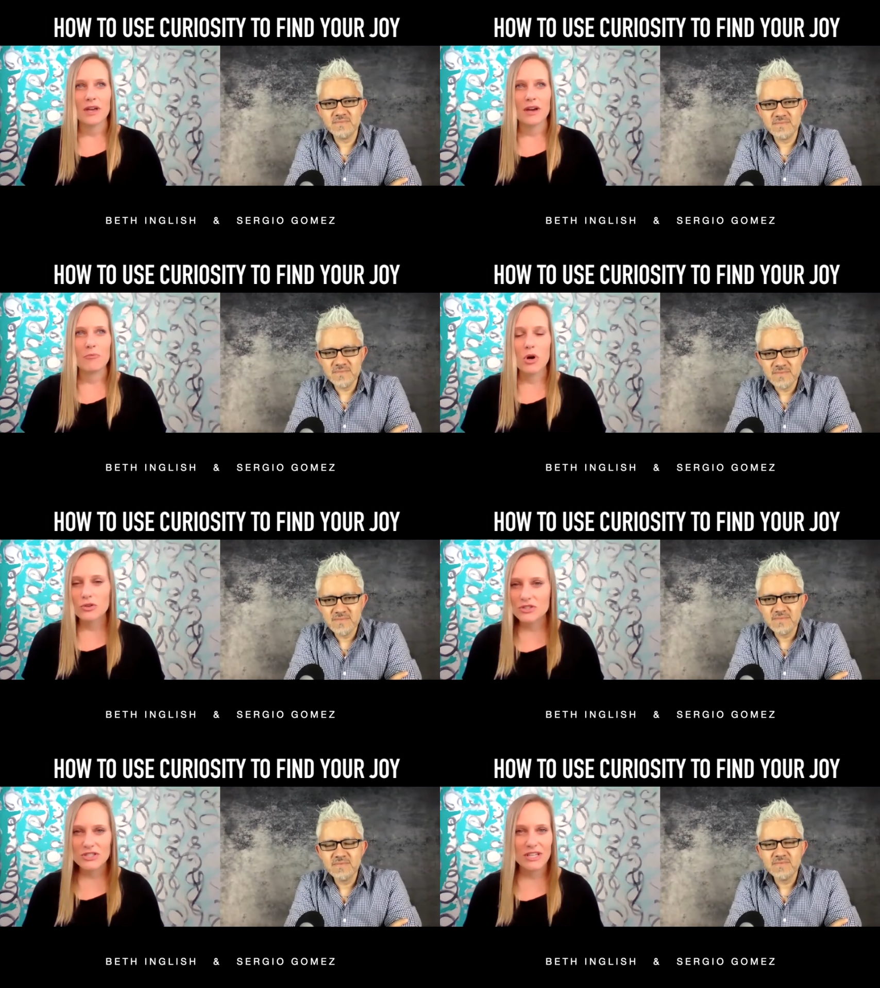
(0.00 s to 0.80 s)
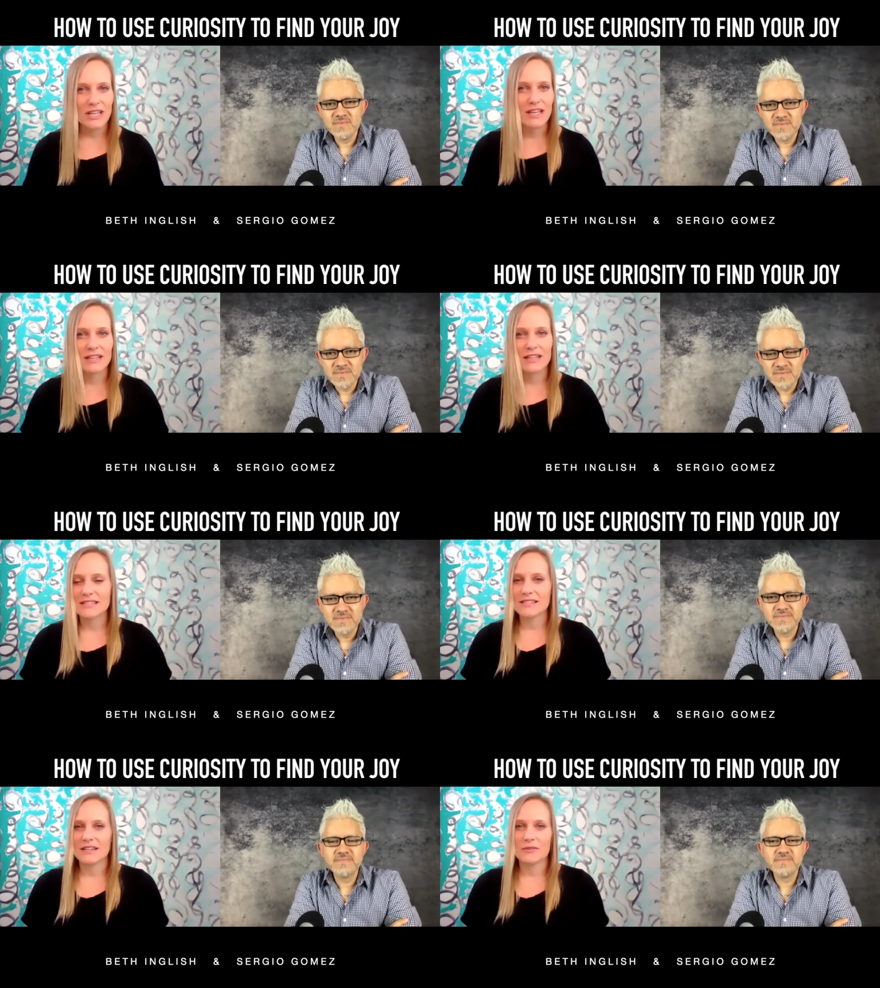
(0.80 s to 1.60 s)
Speaker 1: emotion
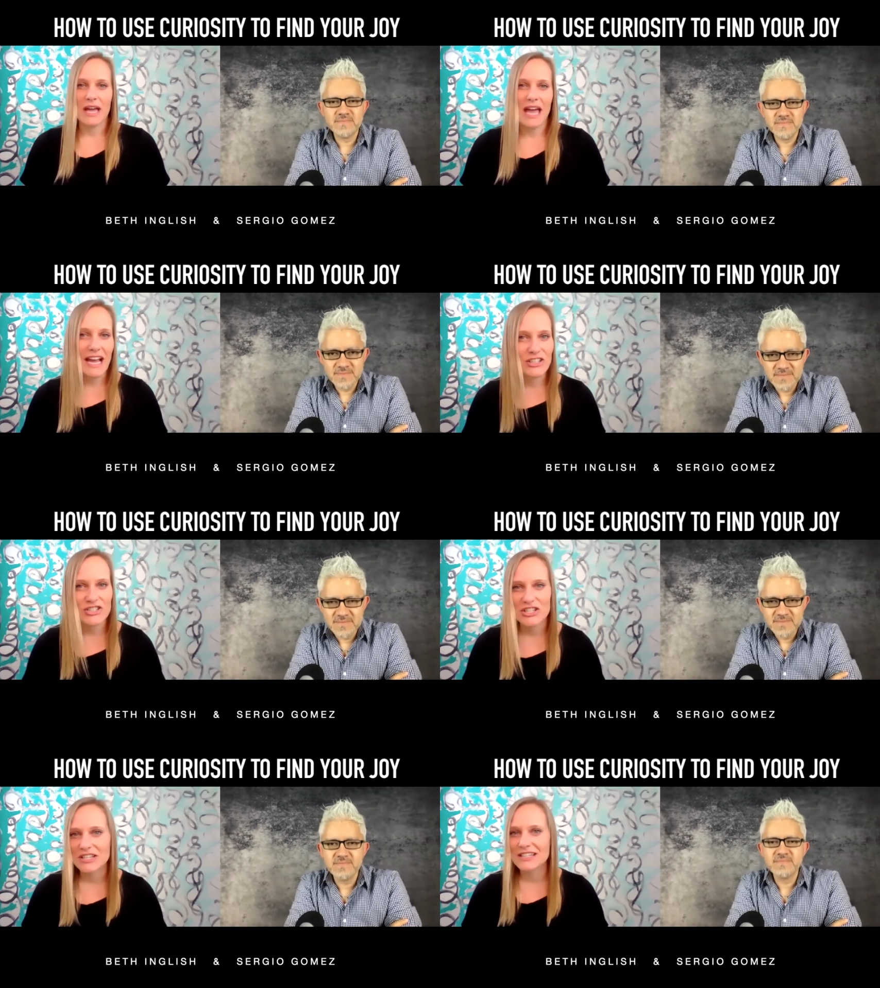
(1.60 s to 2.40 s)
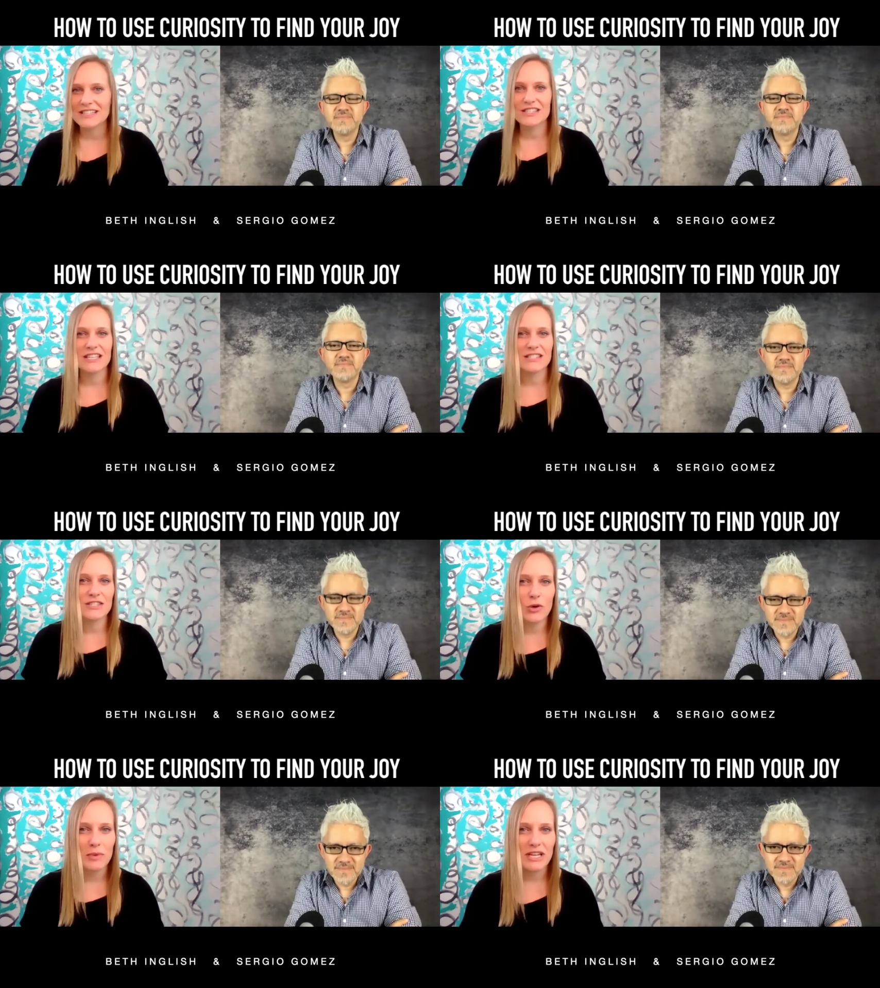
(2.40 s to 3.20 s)
it's a uh, action it's it's
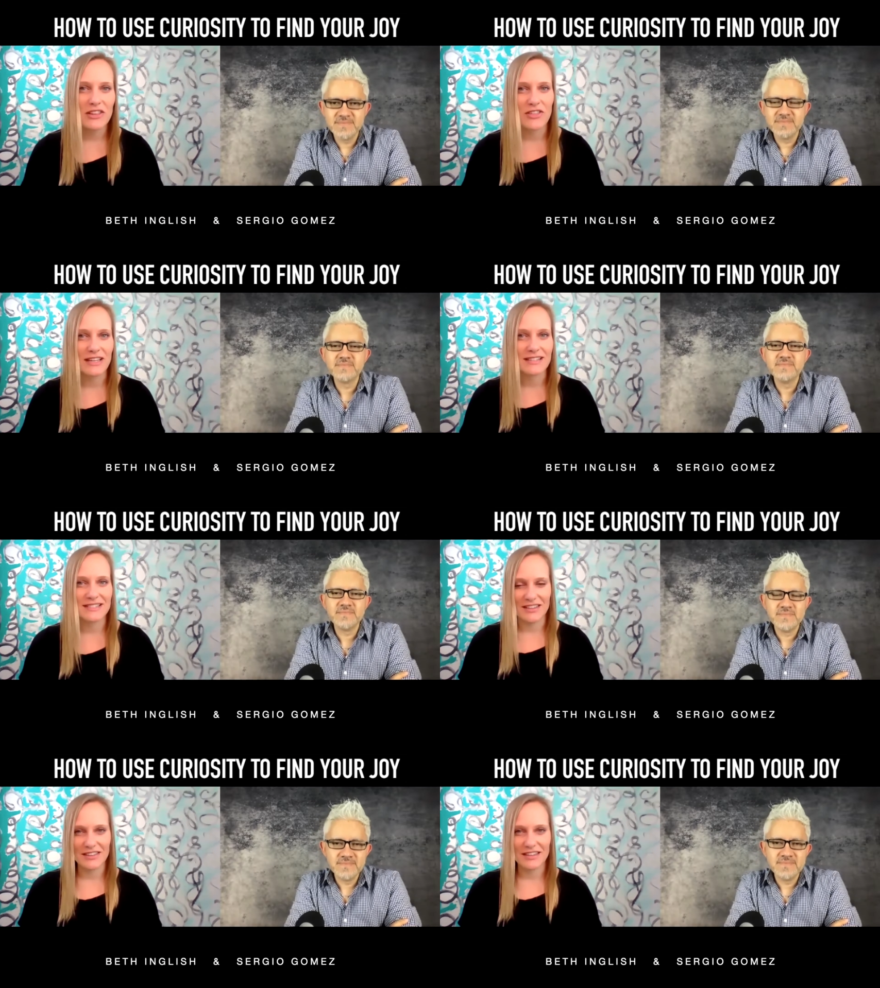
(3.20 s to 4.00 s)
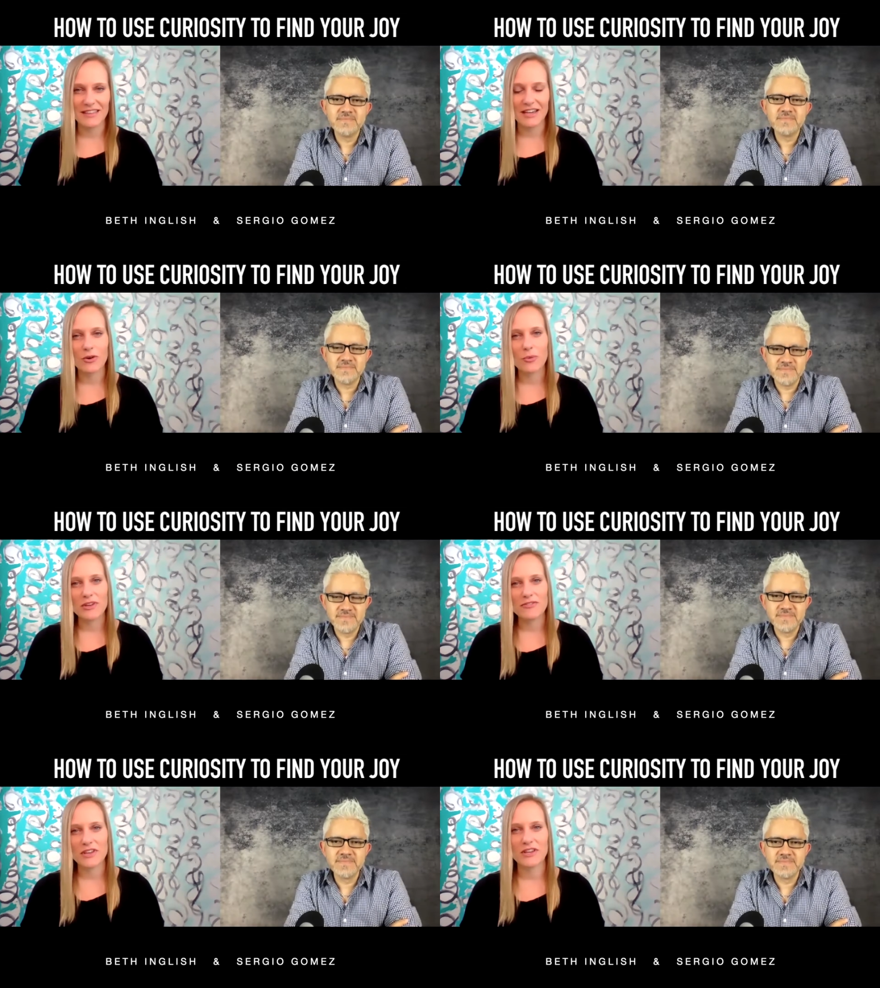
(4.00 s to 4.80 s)
so many things i think that we
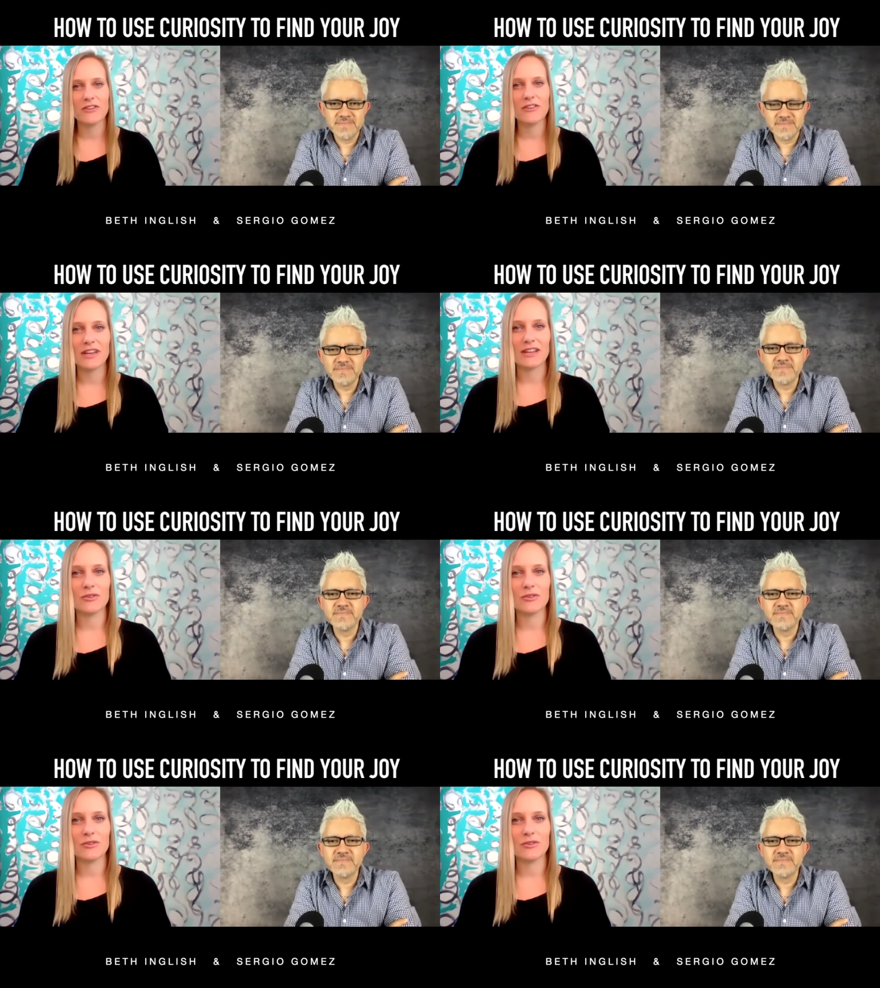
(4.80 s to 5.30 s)
feel and